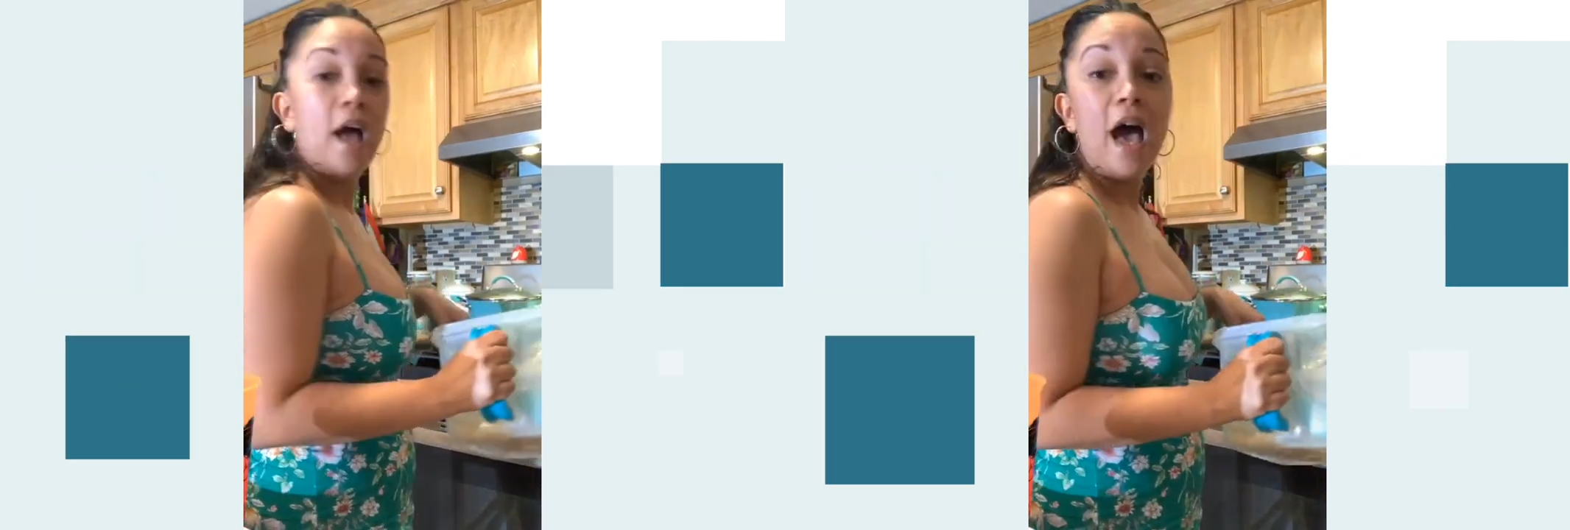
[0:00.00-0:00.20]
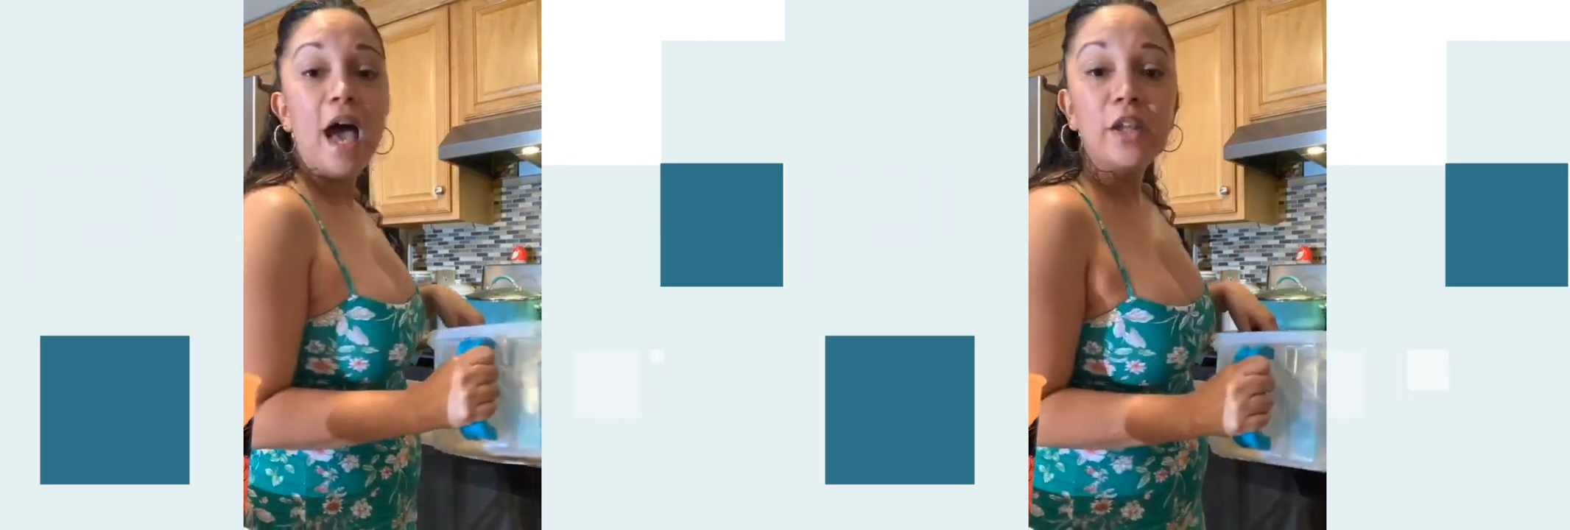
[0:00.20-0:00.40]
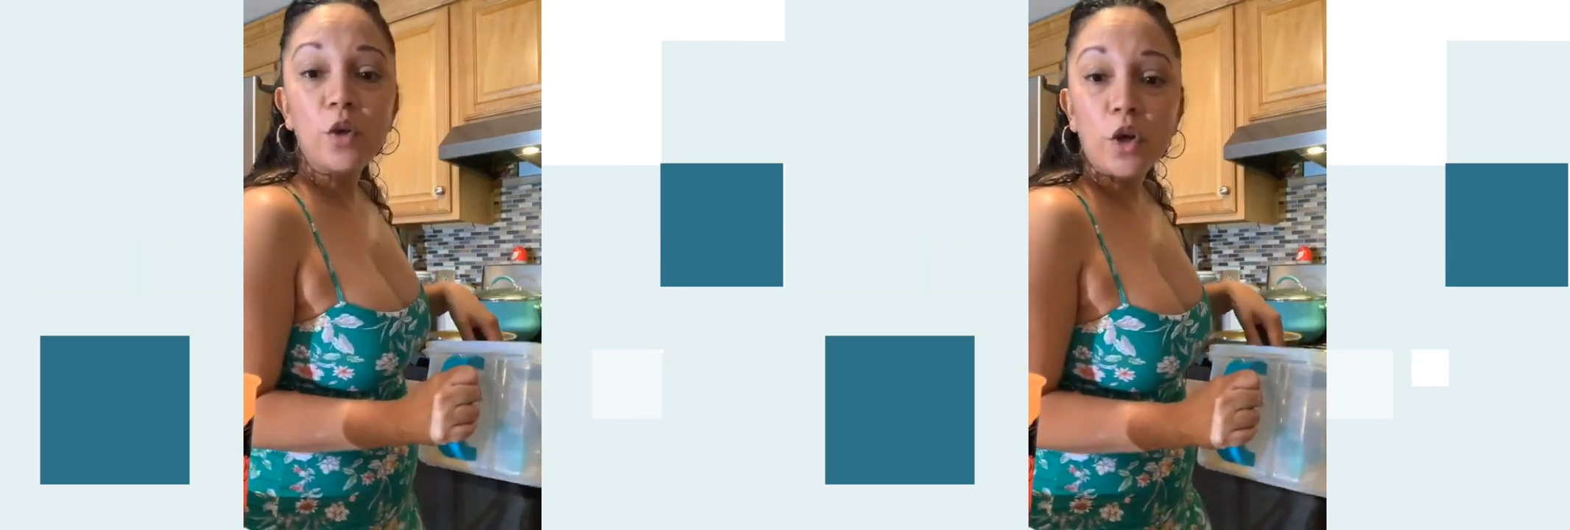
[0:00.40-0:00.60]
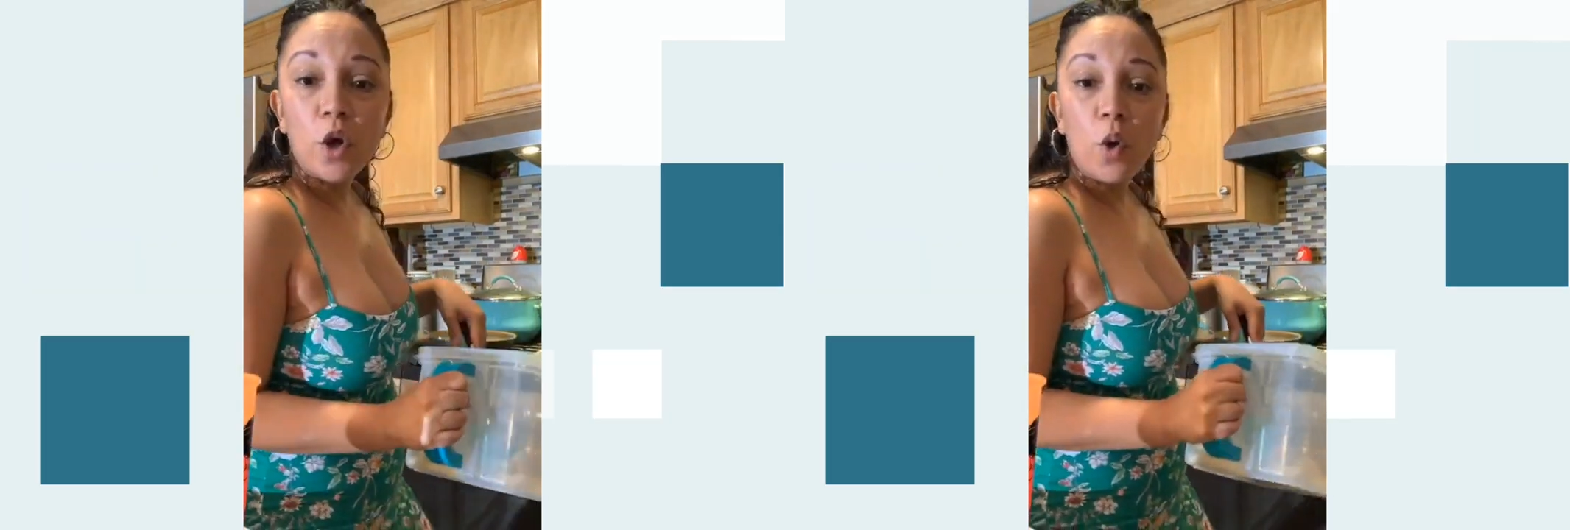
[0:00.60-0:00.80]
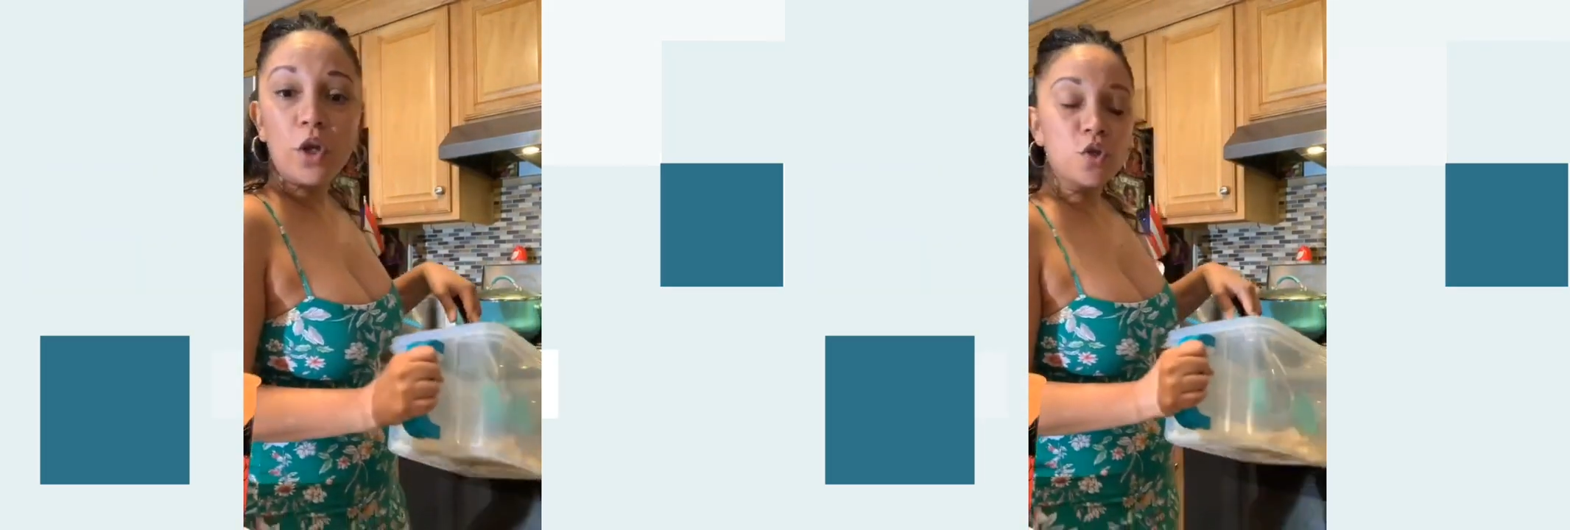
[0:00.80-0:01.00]
How do you know
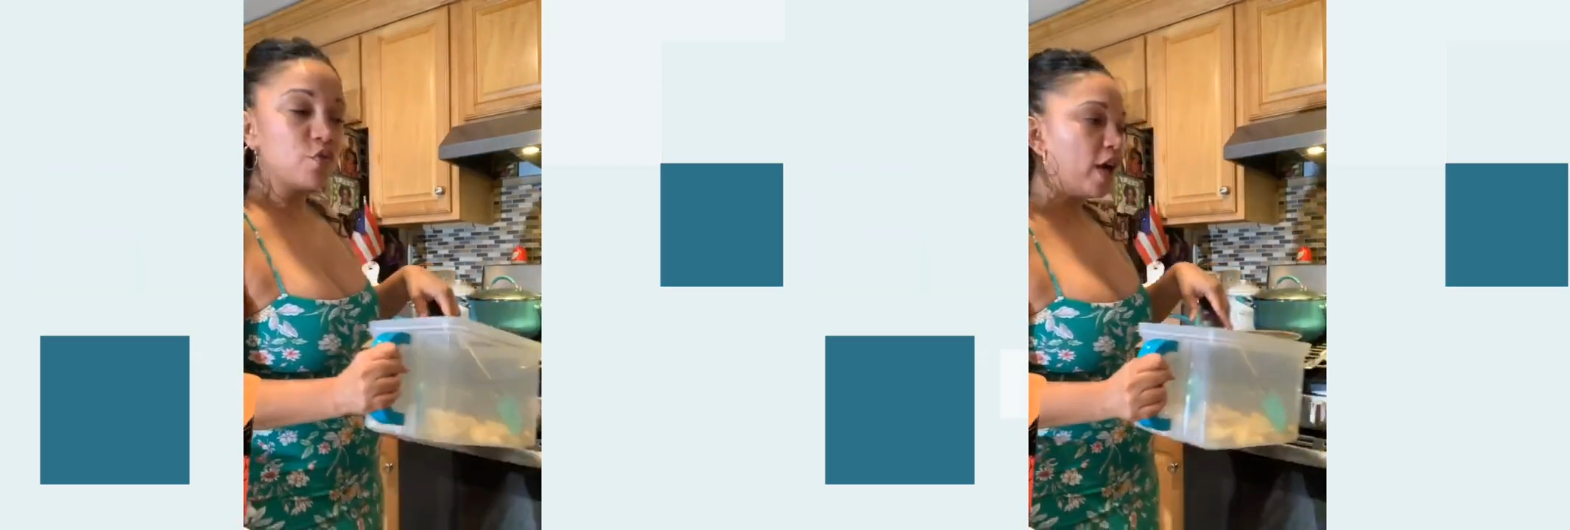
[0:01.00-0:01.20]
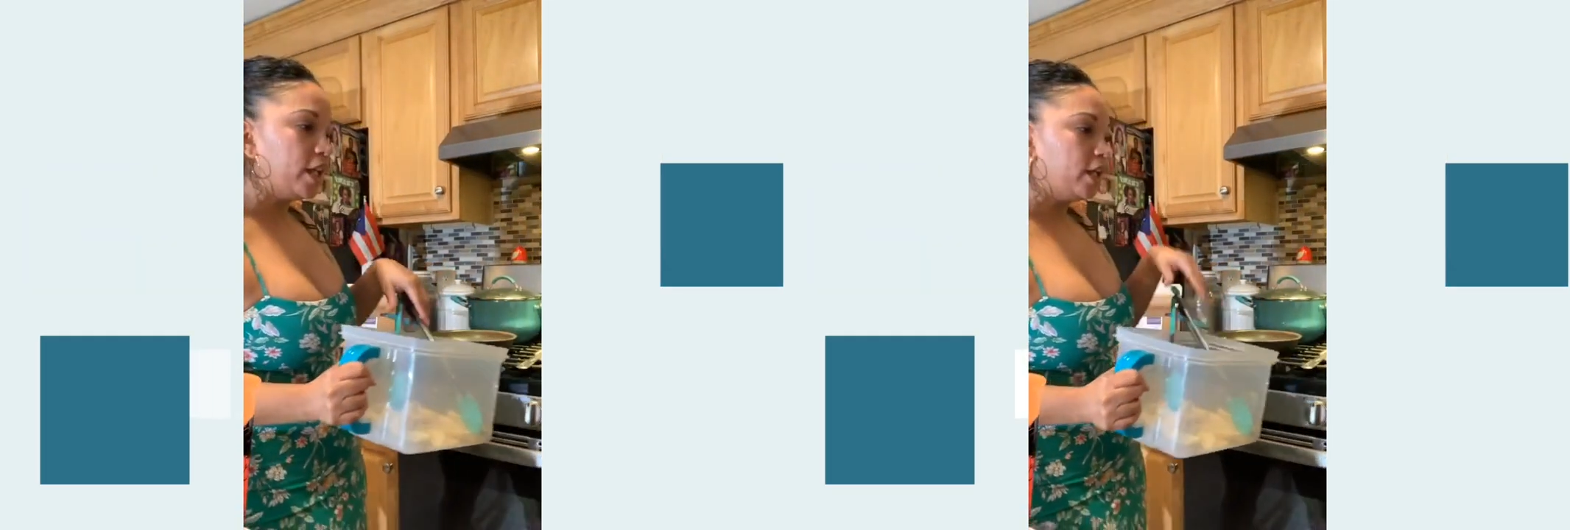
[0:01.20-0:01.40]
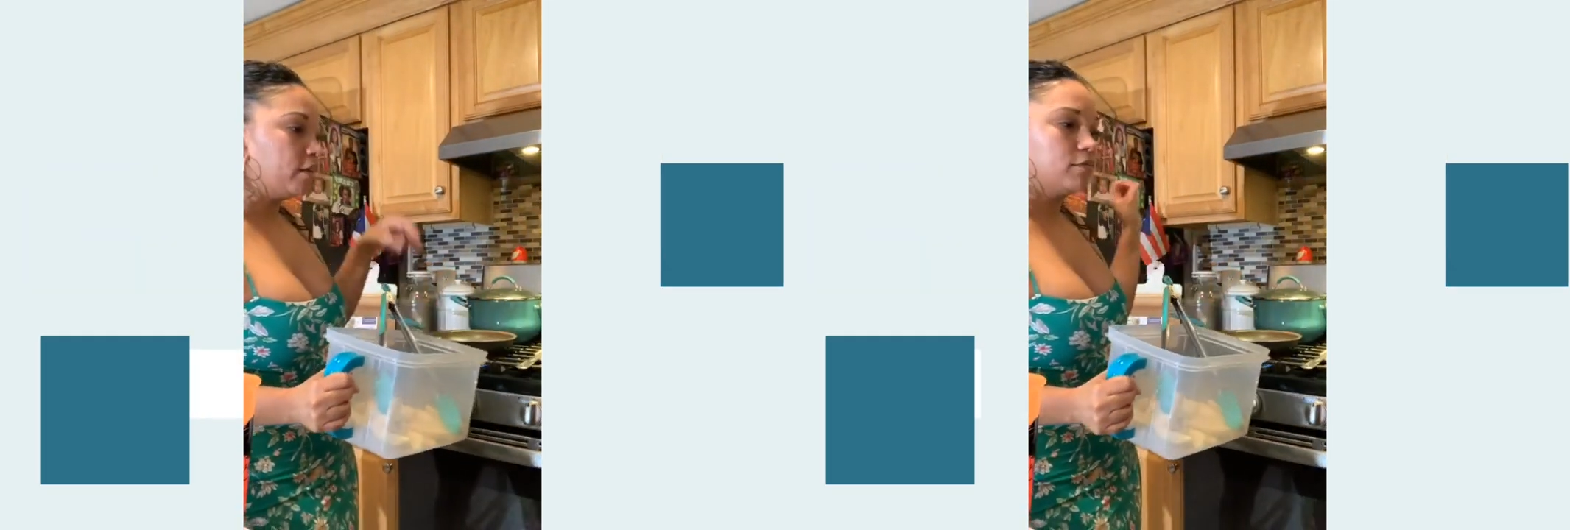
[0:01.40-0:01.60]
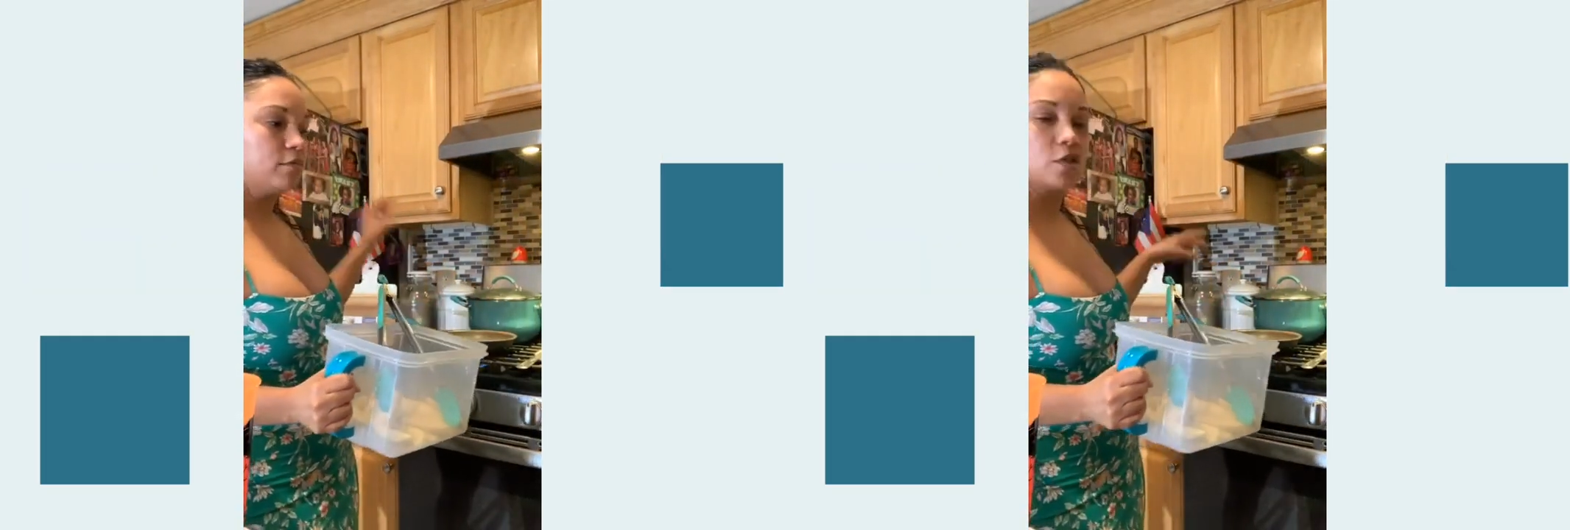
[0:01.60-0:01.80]
your oil's ready?